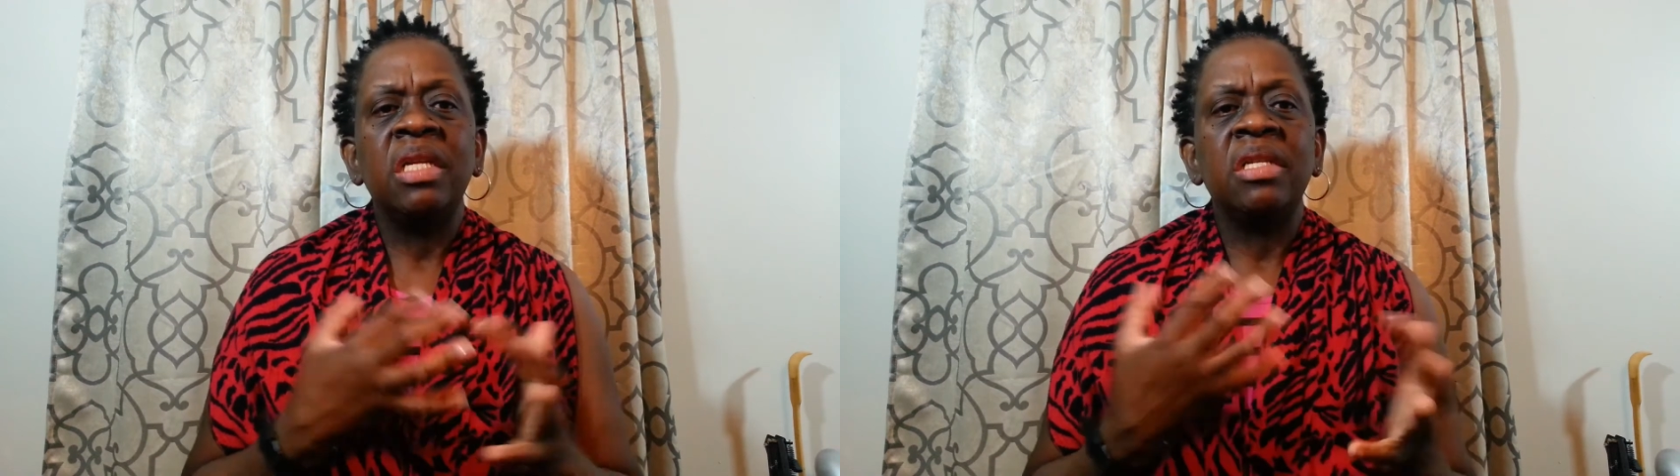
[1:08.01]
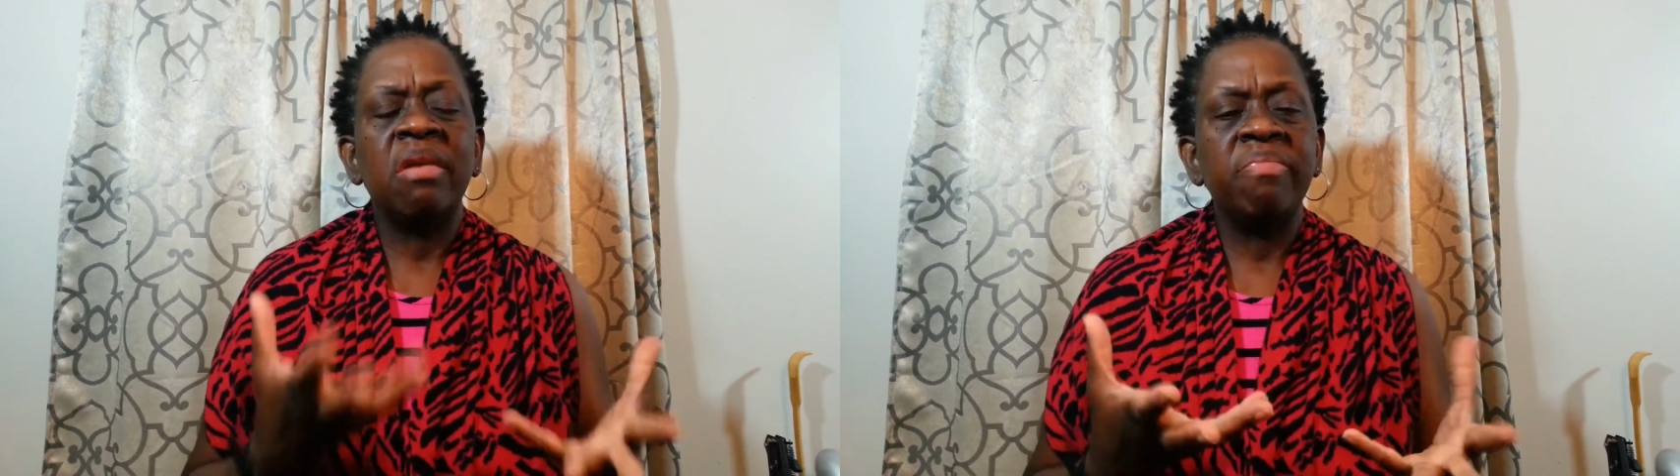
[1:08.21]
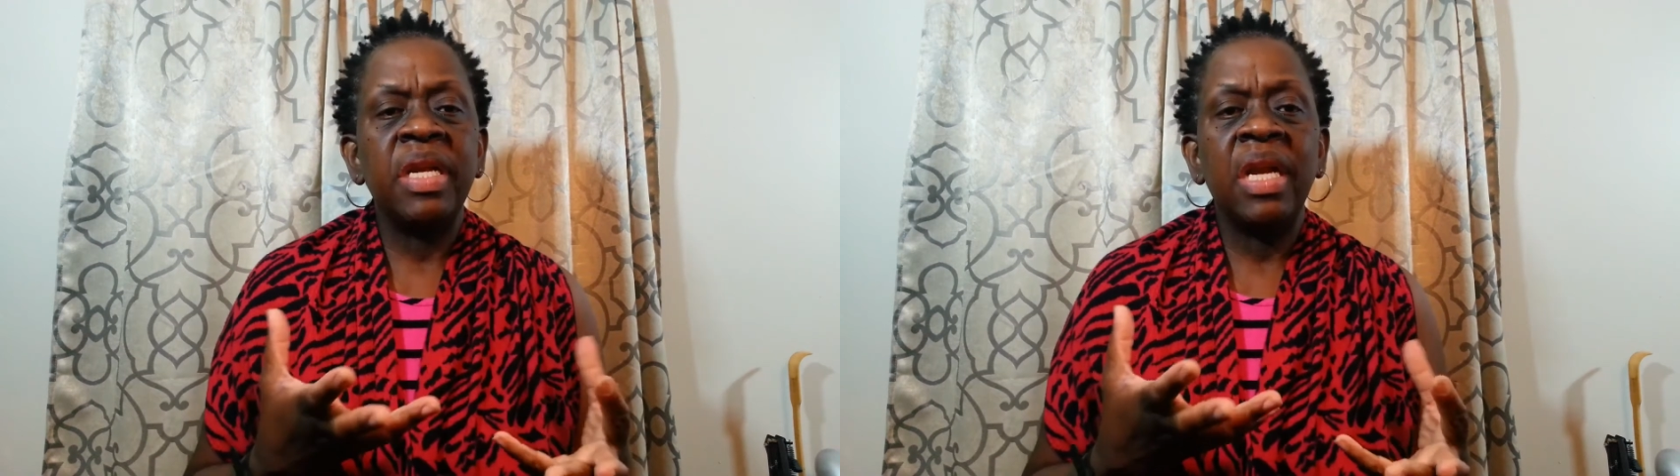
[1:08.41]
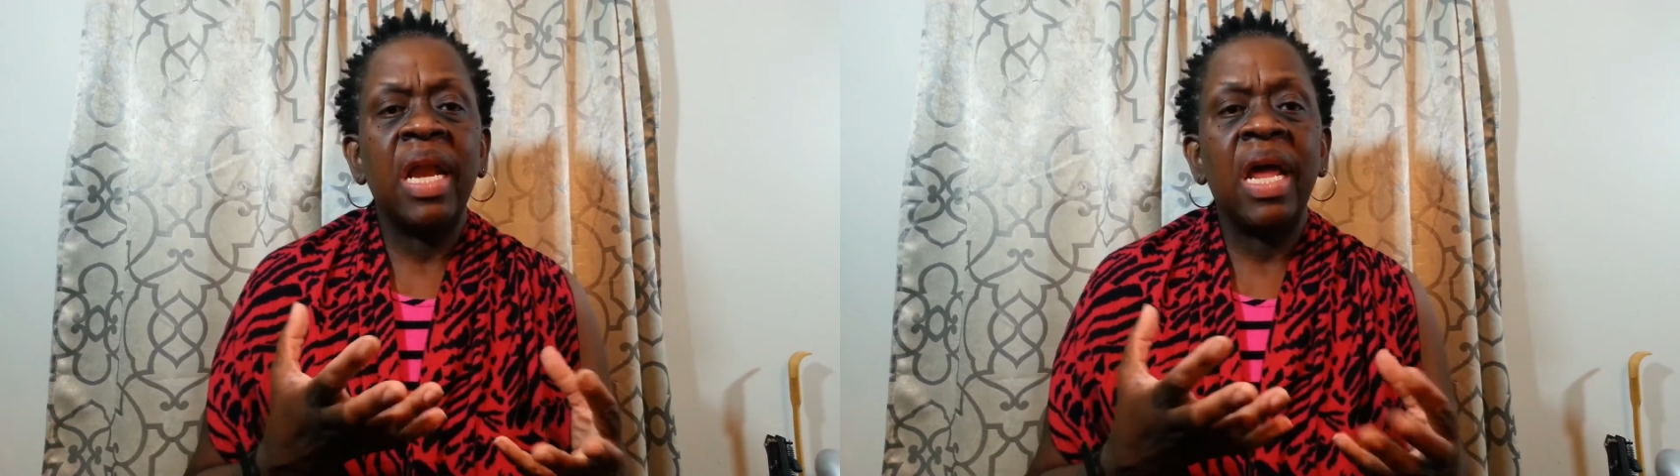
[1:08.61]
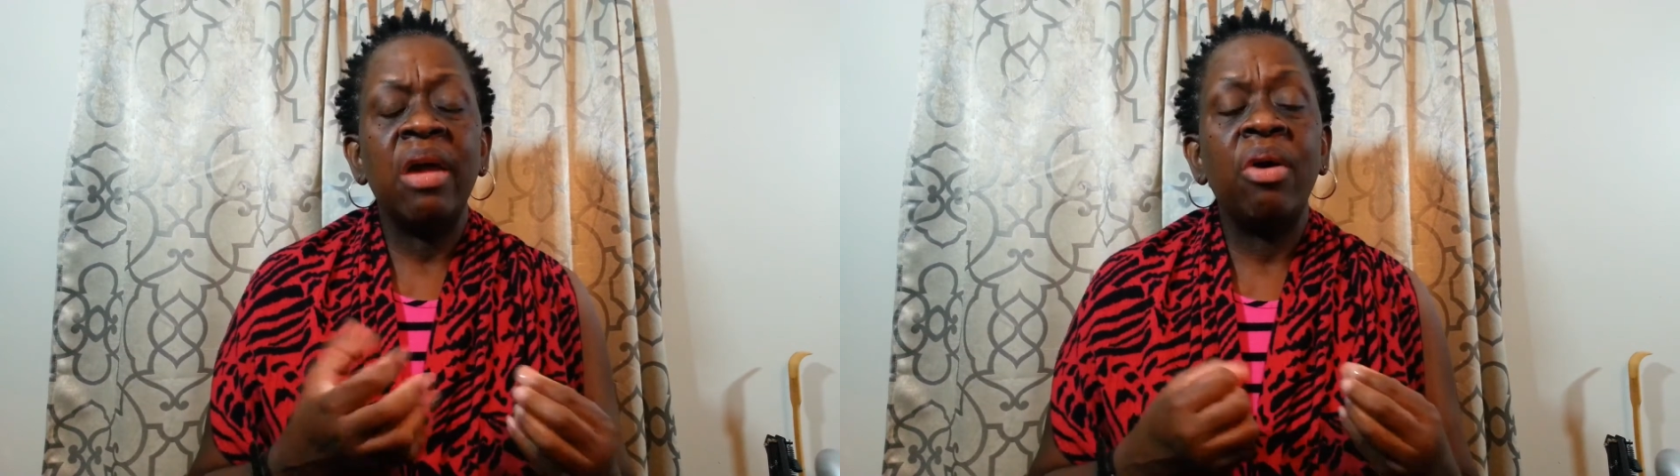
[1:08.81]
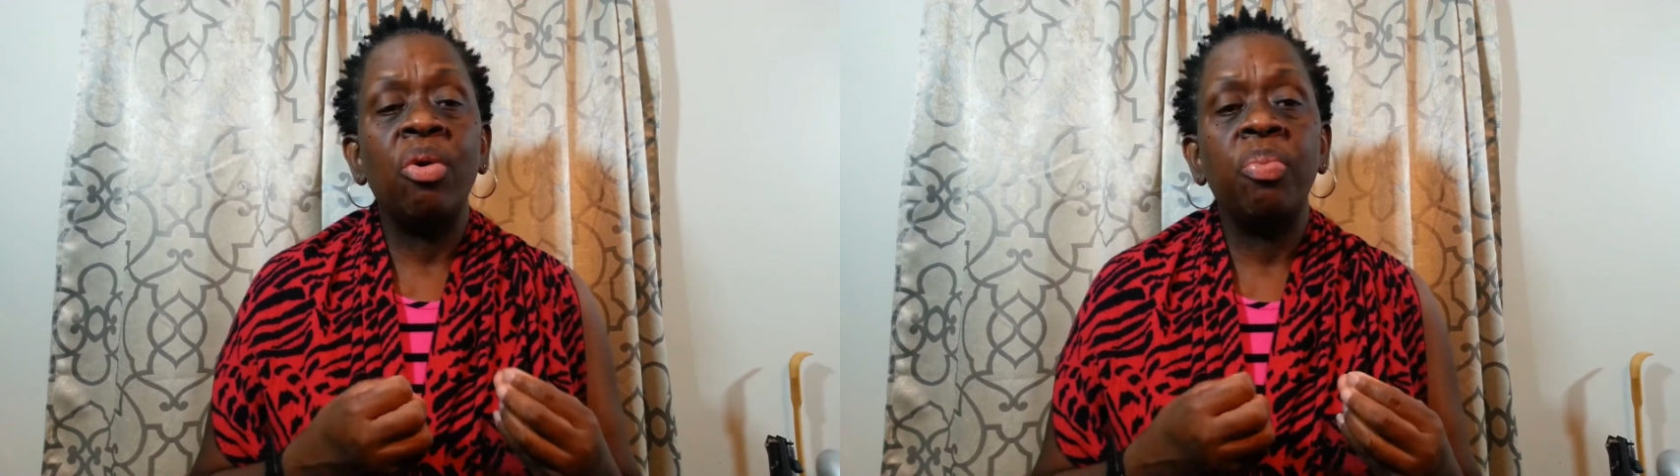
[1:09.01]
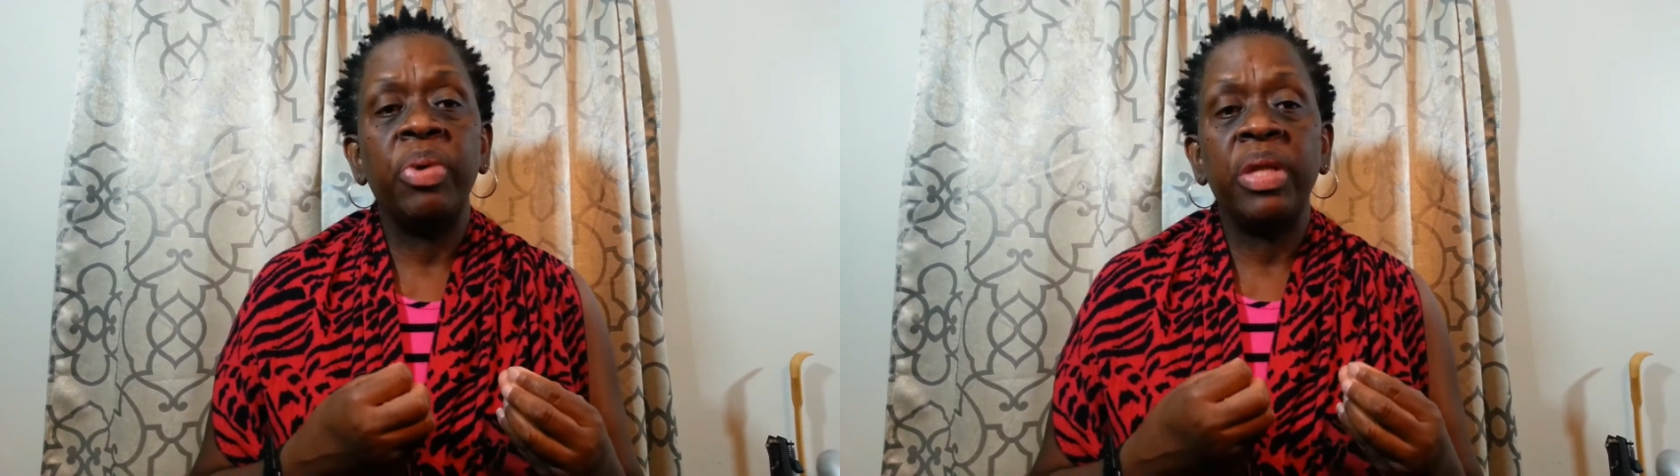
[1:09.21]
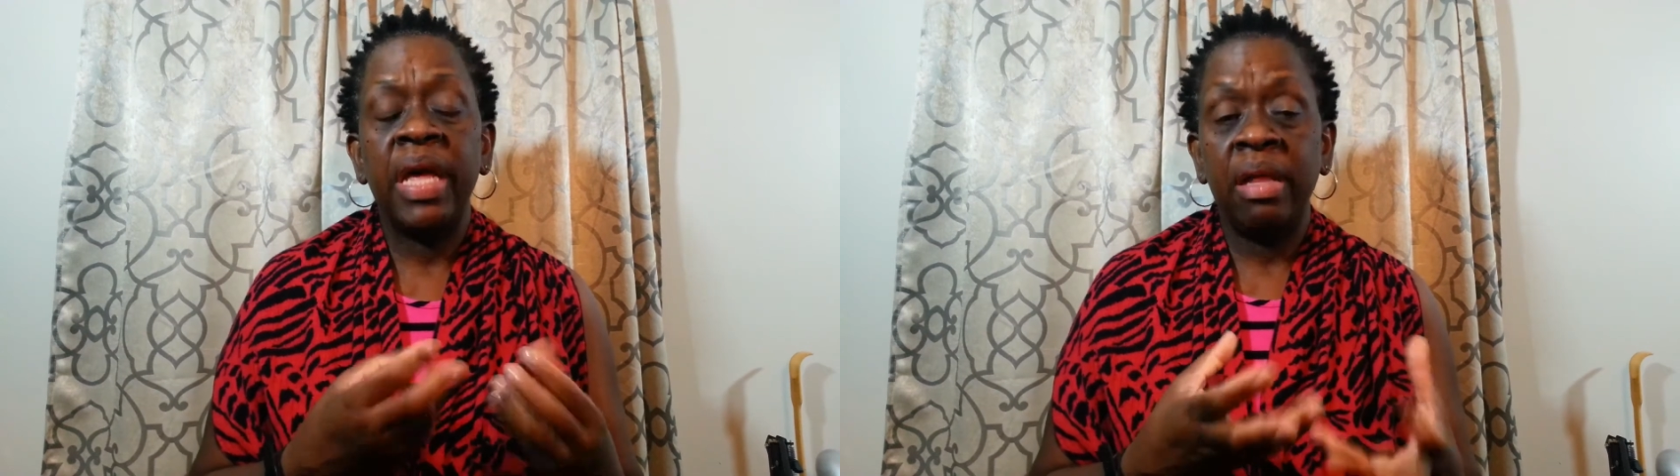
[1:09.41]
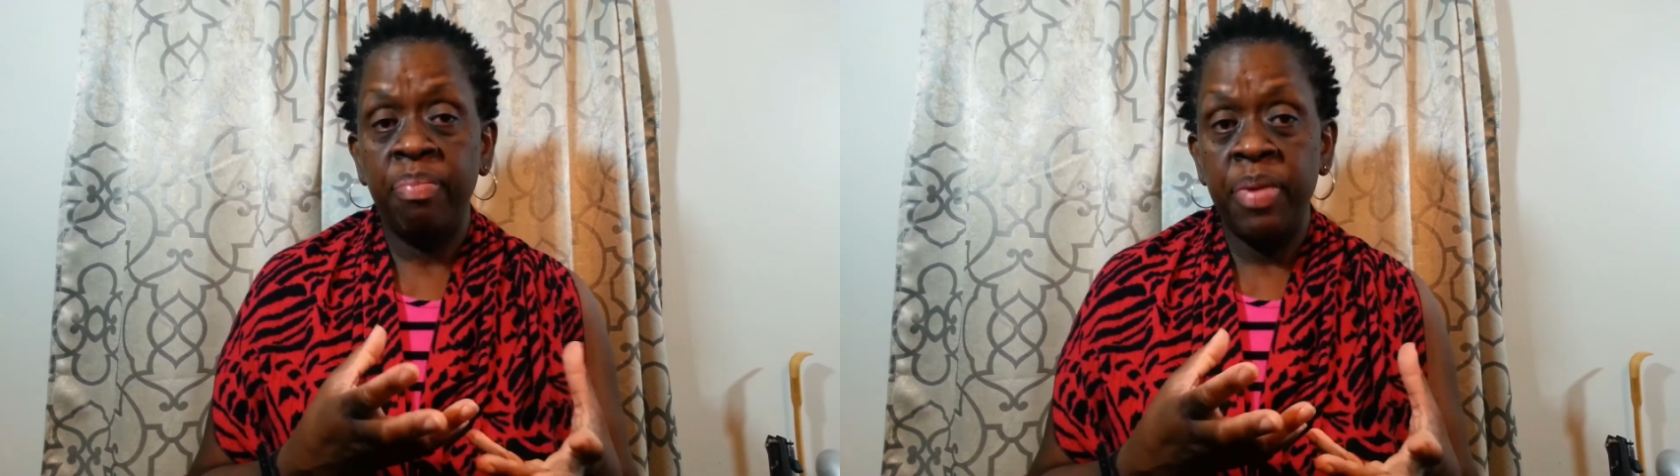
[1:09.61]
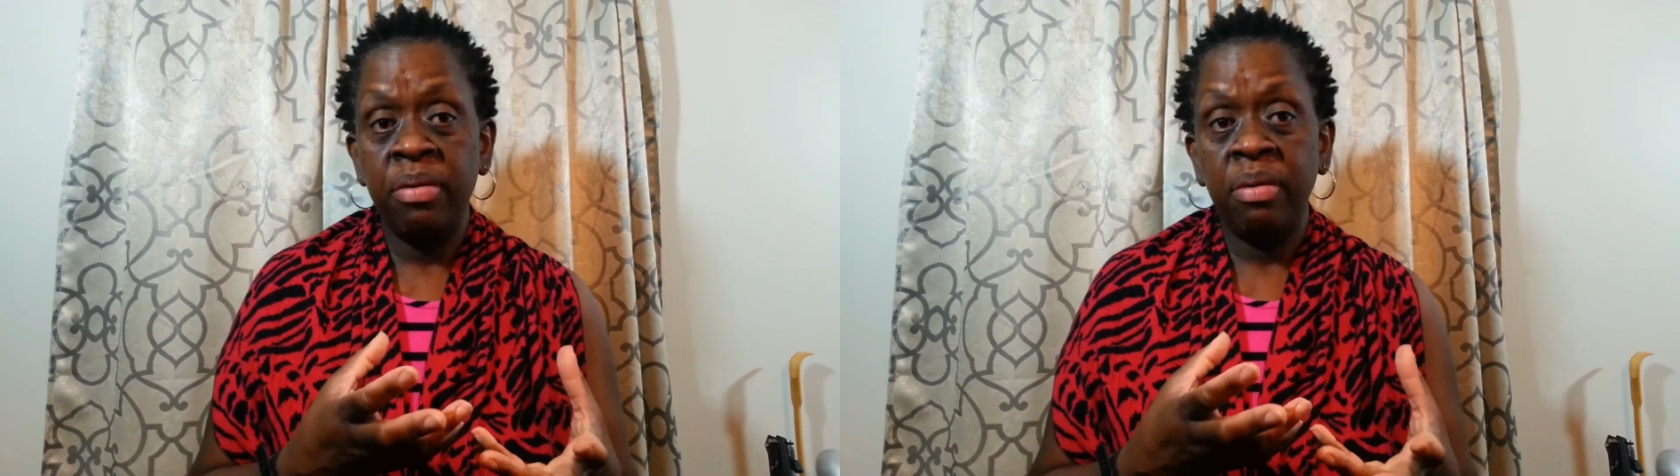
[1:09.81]
something that I hope will
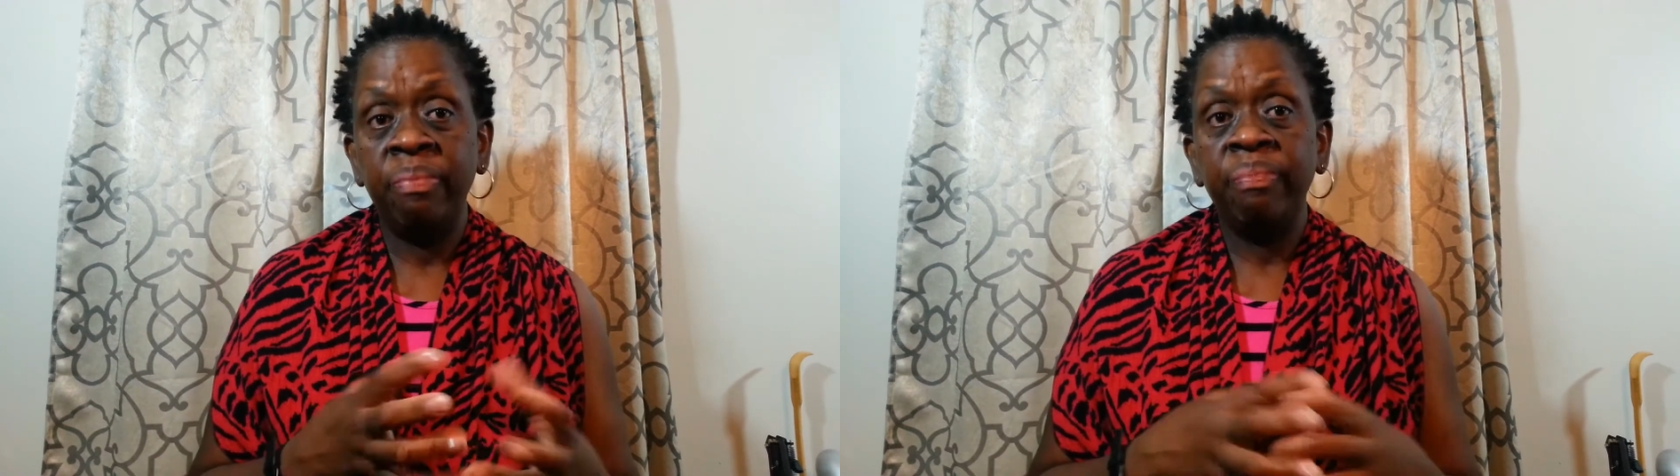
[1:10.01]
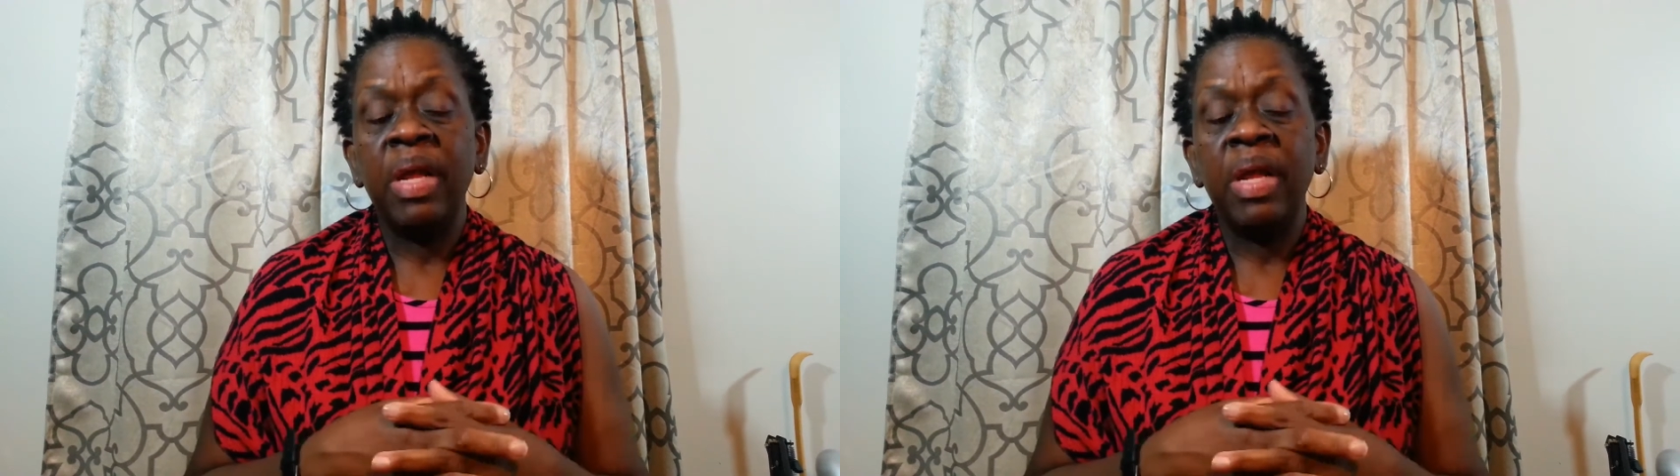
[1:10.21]
help you.